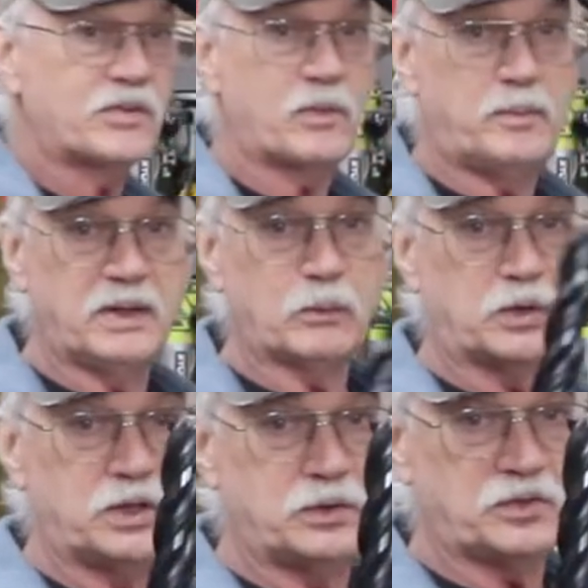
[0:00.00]
of the bit
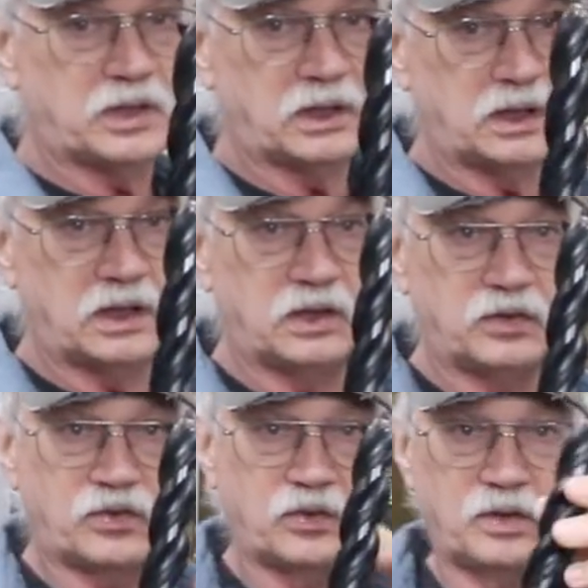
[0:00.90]
we're using
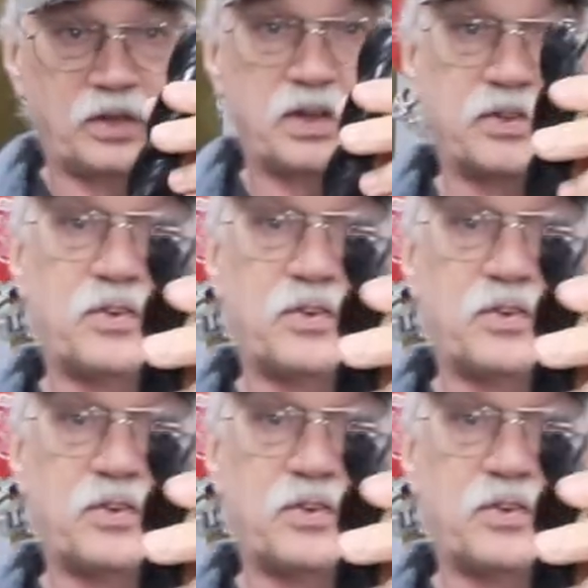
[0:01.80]
is this.